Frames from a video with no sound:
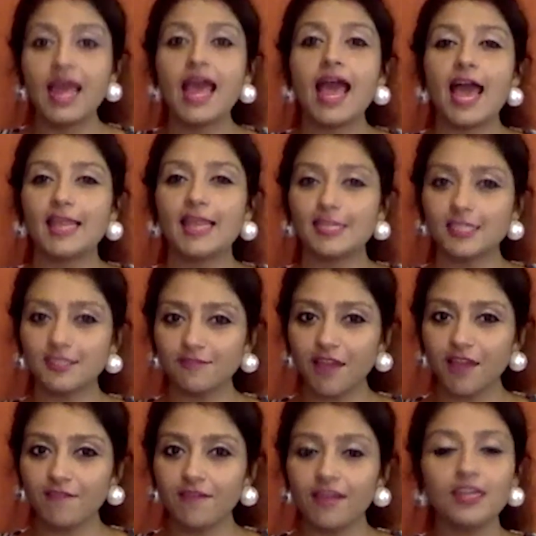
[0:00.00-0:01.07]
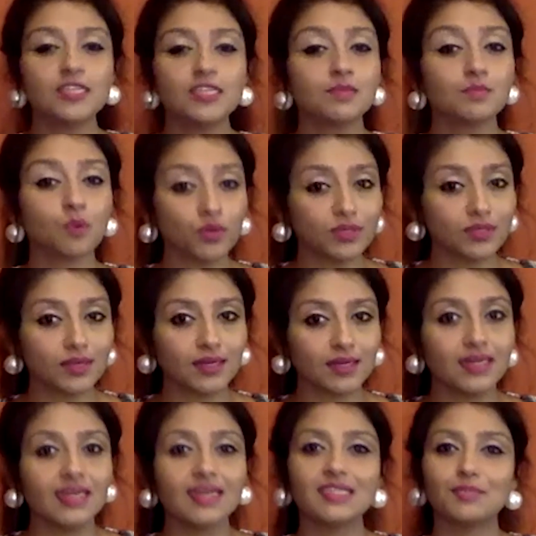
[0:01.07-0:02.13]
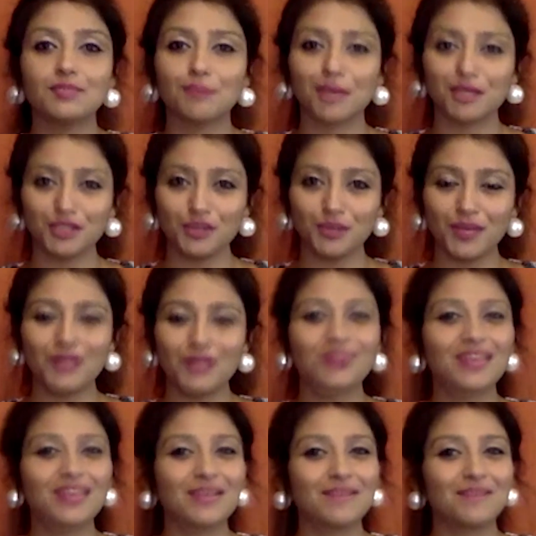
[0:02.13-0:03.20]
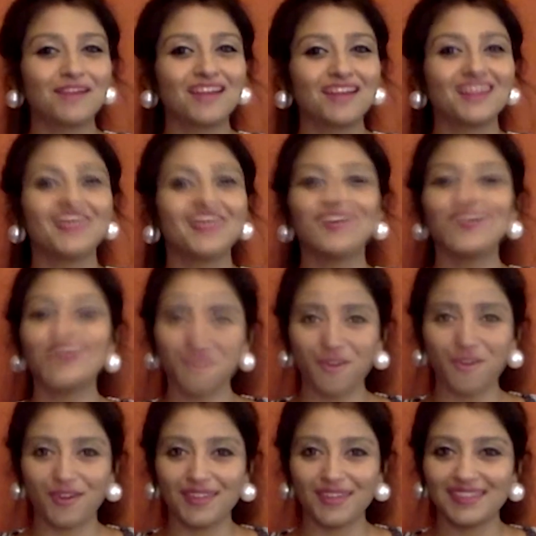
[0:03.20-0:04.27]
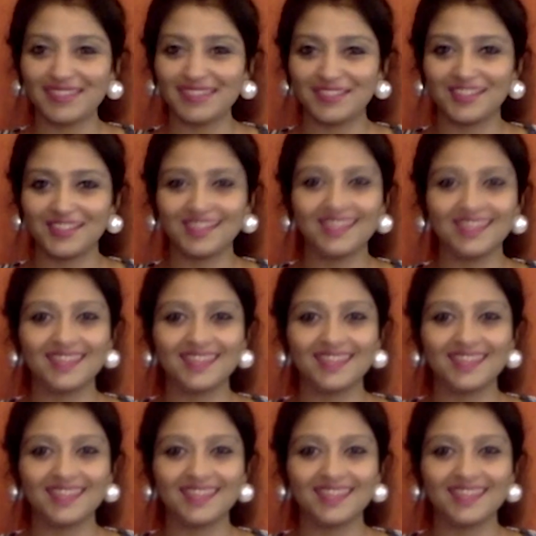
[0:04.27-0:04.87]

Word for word: and this farewell is most certainly a special way to celebrate her glorious career.